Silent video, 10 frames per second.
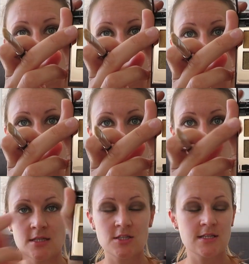goldy
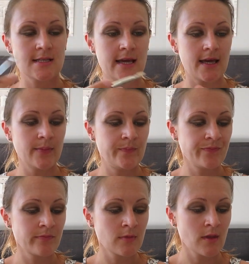shade just here.
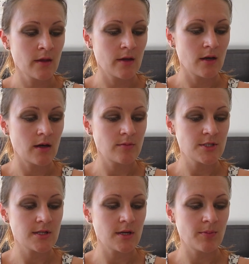I'm
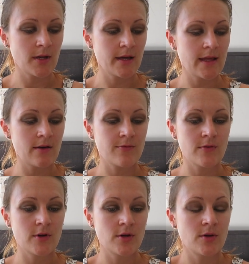just going to apply that
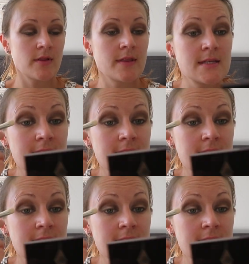through the